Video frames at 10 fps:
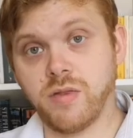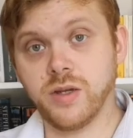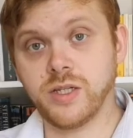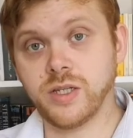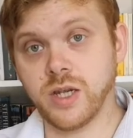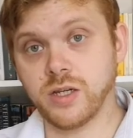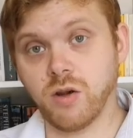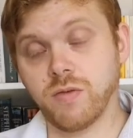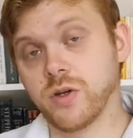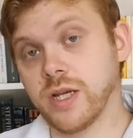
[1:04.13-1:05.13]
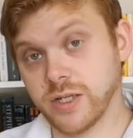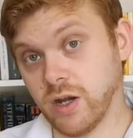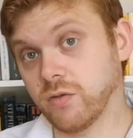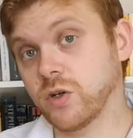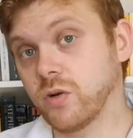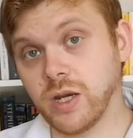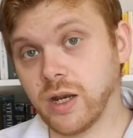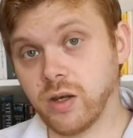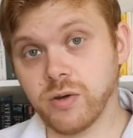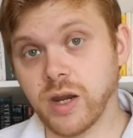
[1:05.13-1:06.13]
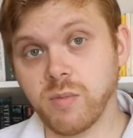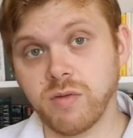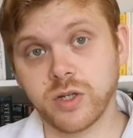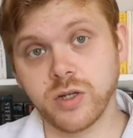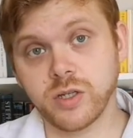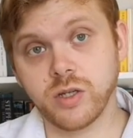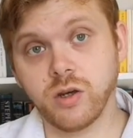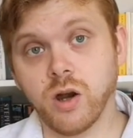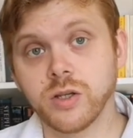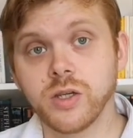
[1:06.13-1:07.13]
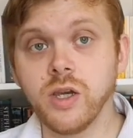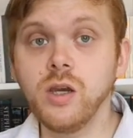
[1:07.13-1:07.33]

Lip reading: 36 offer itself shouldn't include any provision as to costs.